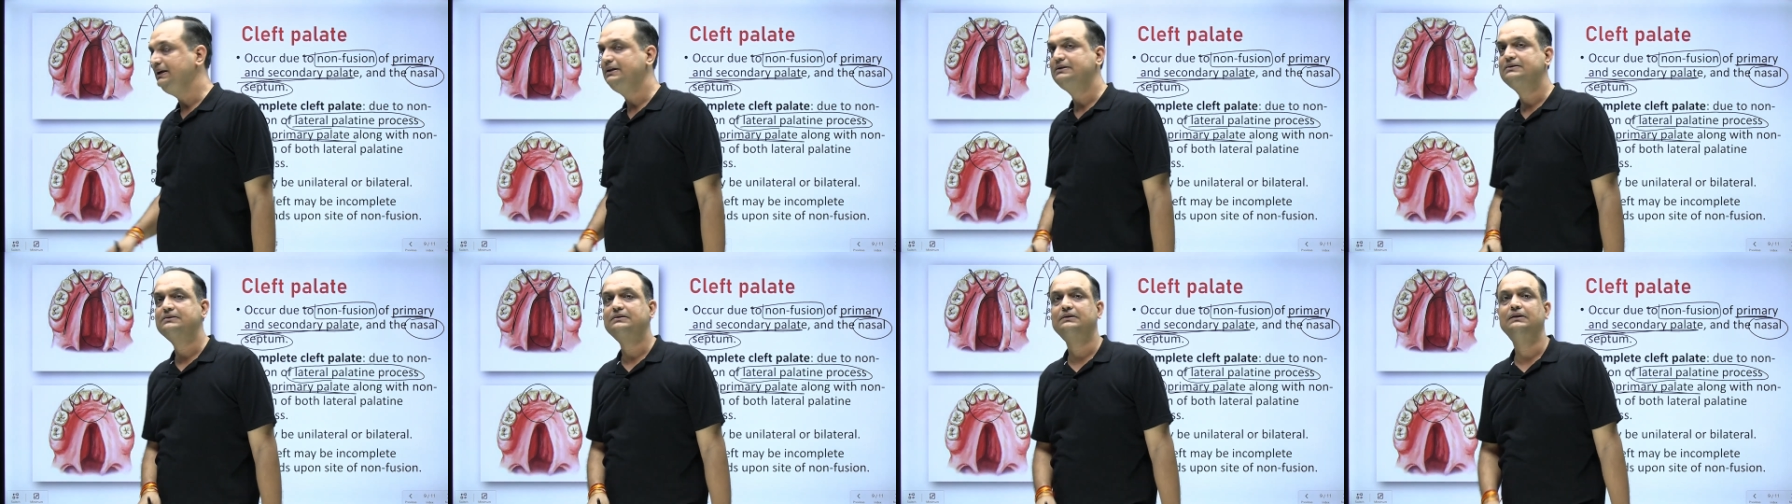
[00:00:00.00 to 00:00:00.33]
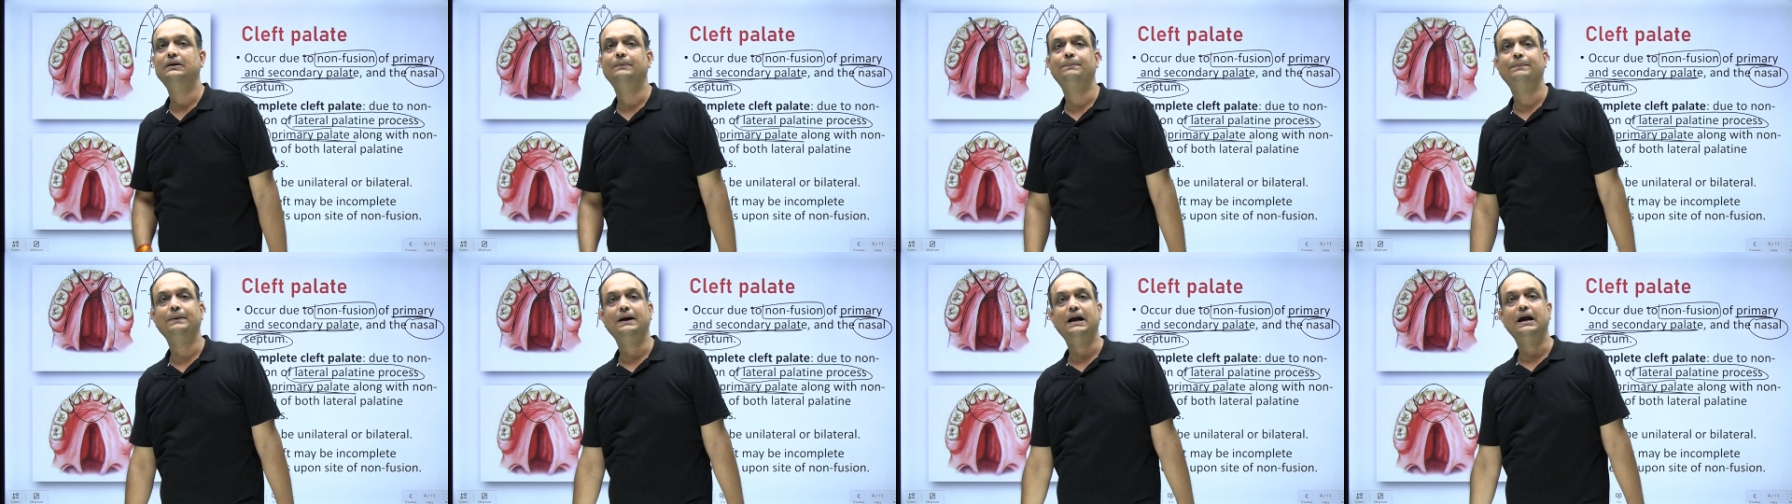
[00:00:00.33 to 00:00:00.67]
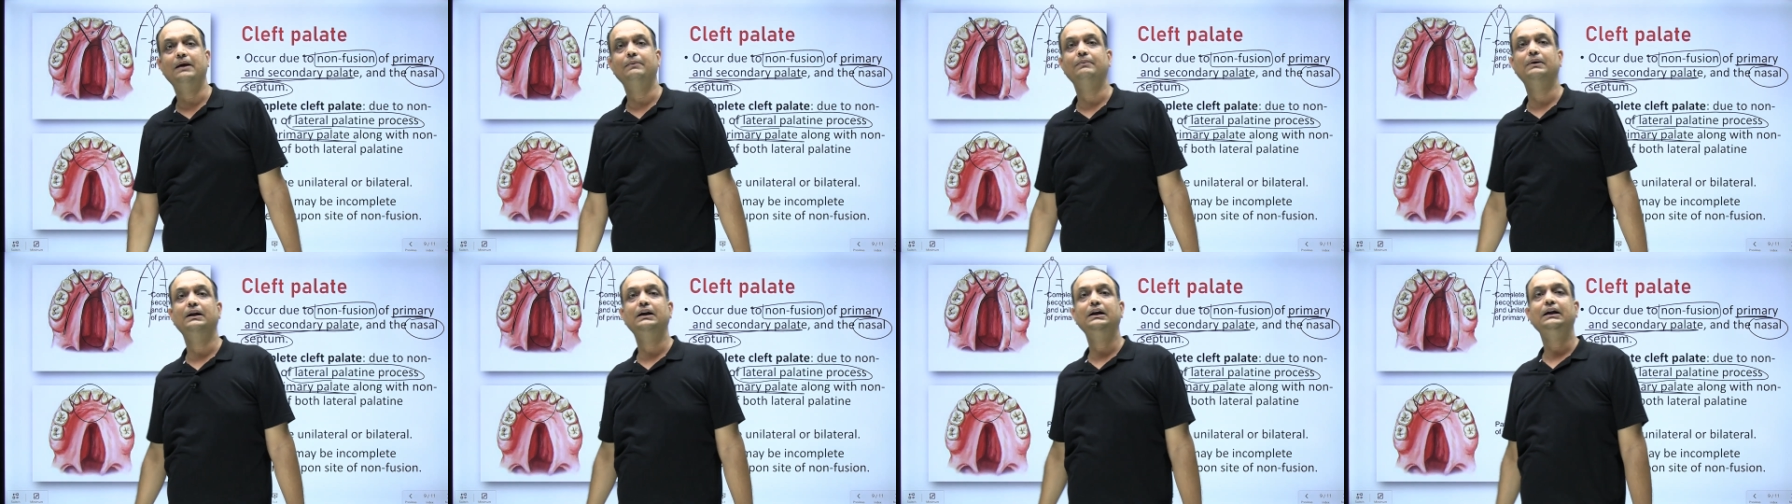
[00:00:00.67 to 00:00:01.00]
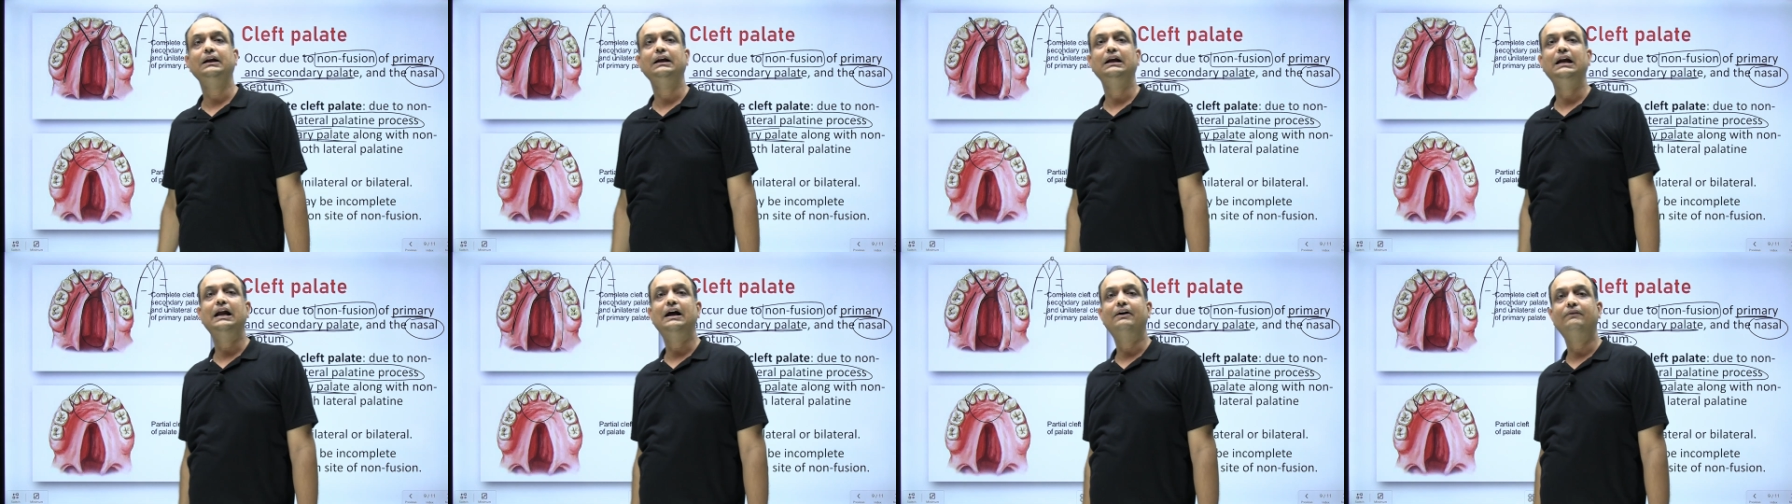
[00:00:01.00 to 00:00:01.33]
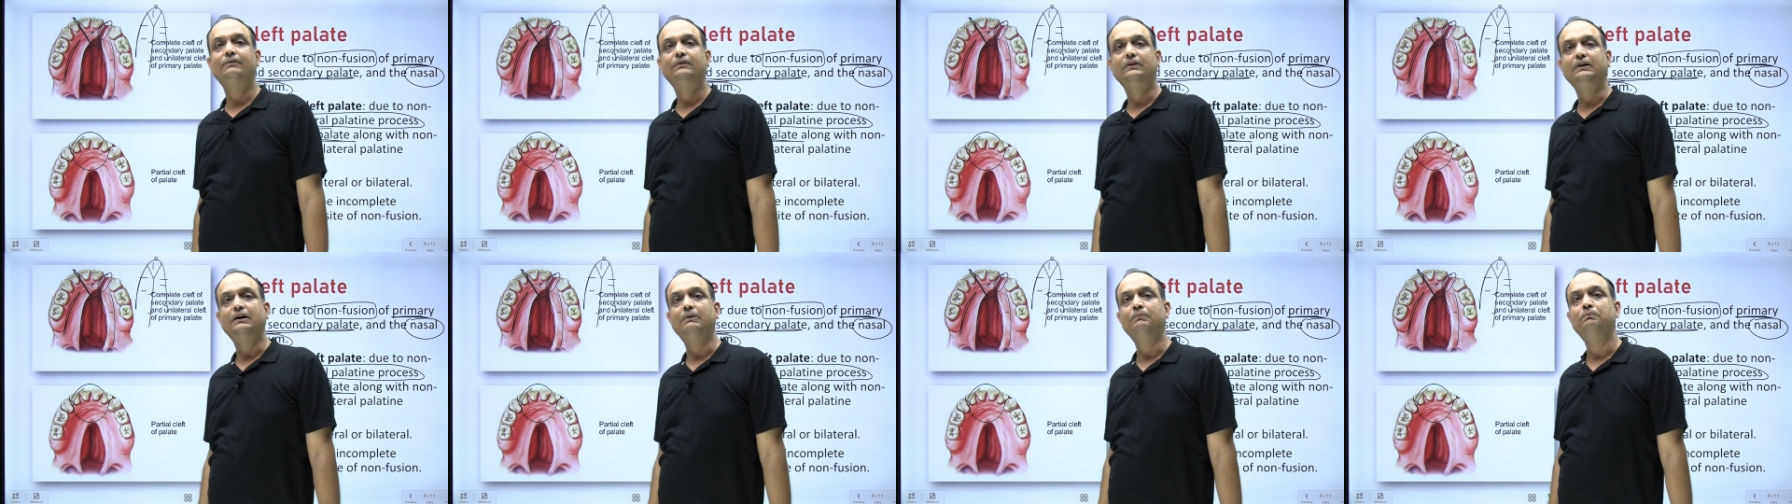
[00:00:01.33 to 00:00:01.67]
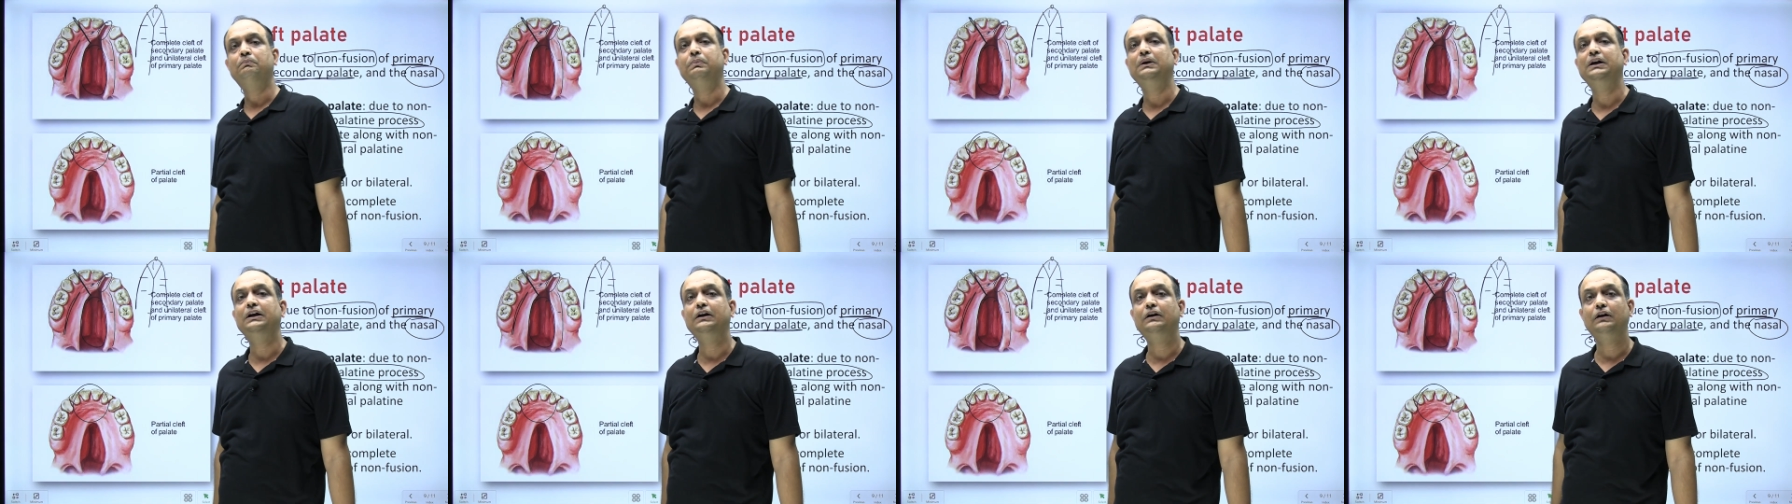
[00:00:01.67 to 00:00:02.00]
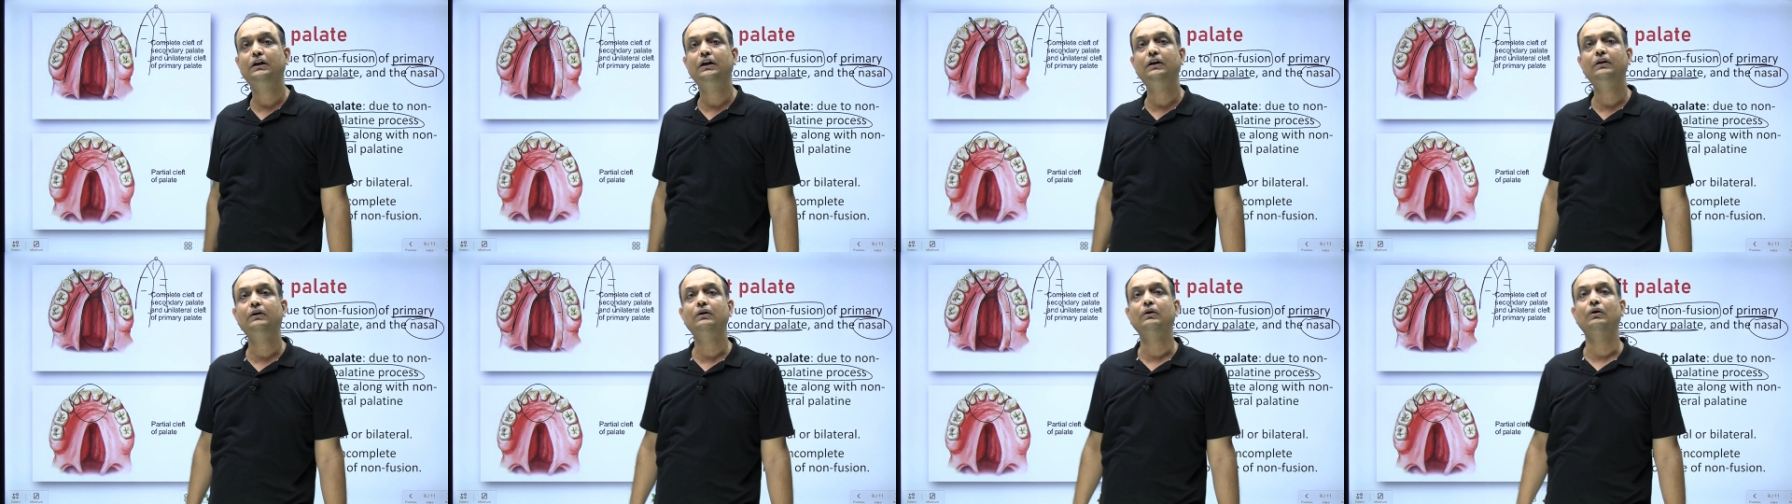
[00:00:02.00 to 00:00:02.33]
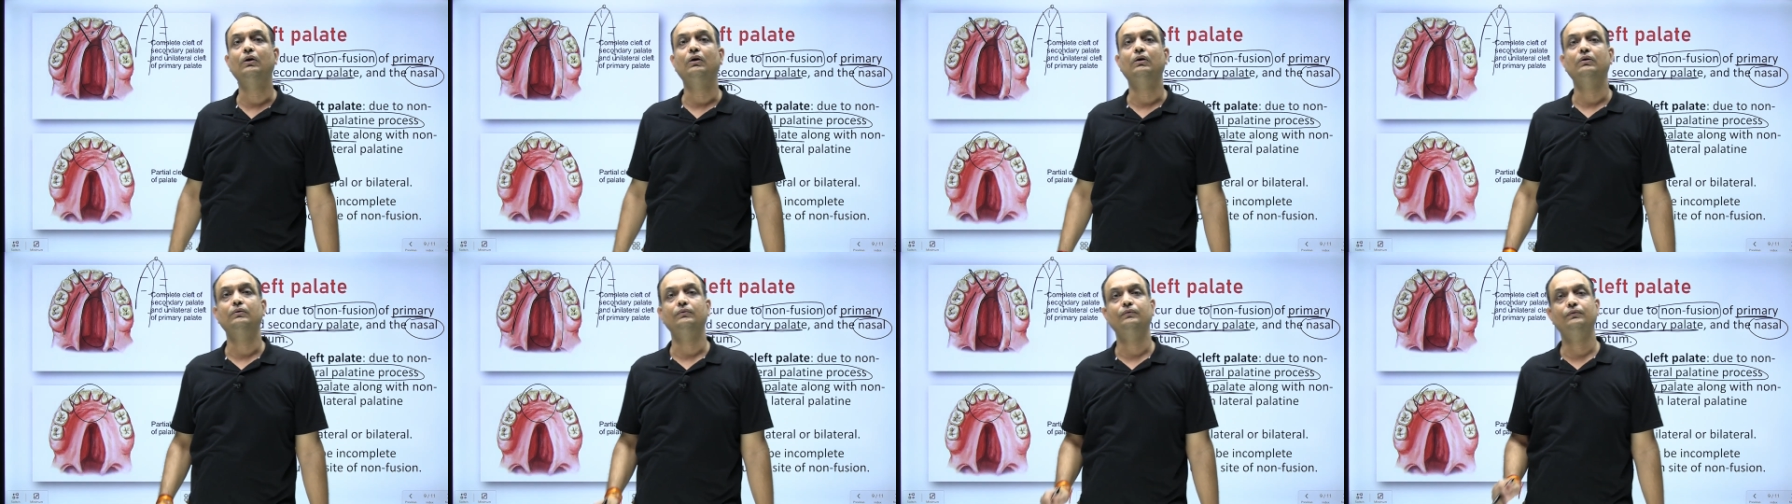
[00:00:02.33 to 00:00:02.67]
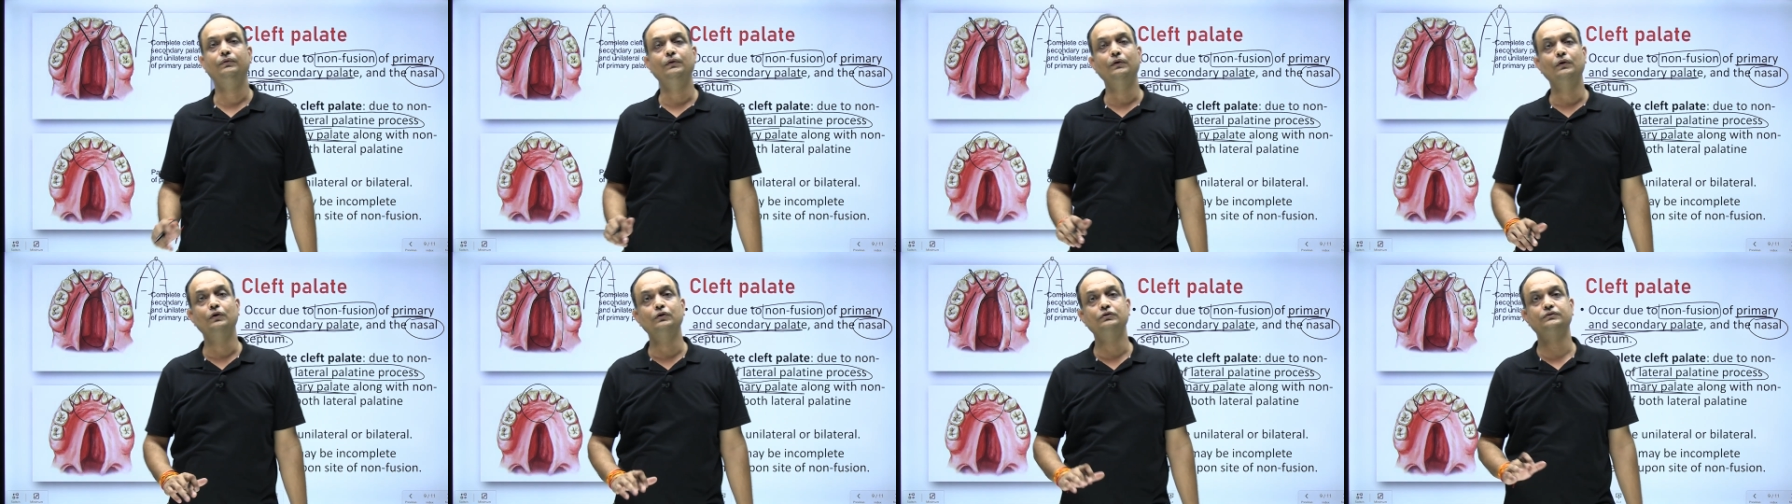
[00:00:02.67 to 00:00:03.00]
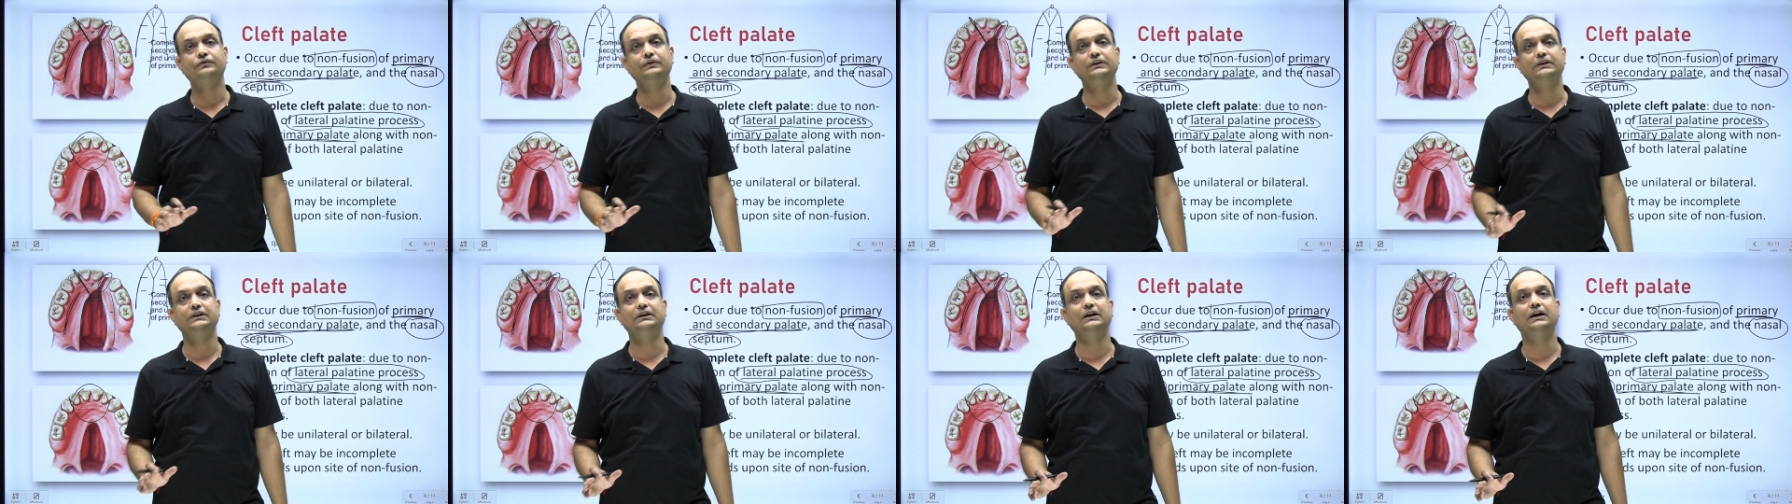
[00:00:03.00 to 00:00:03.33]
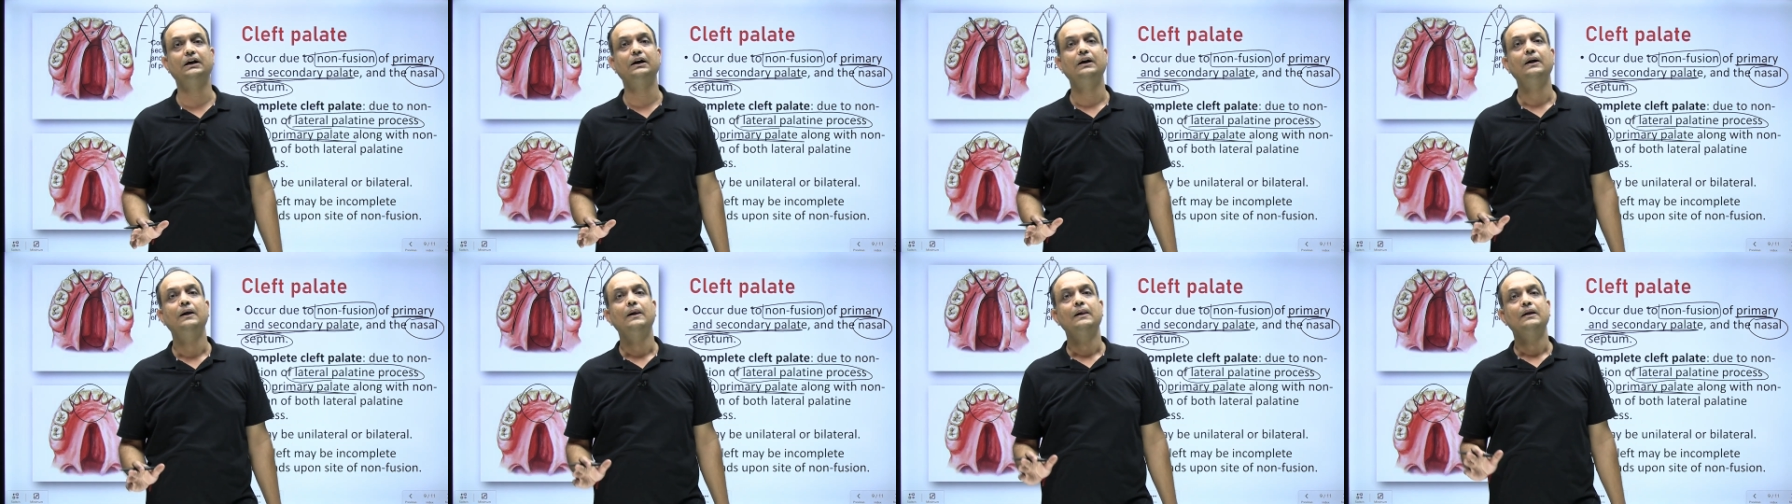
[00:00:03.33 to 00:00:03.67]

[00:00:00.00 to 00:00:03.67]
means the primary cleft completely fused with the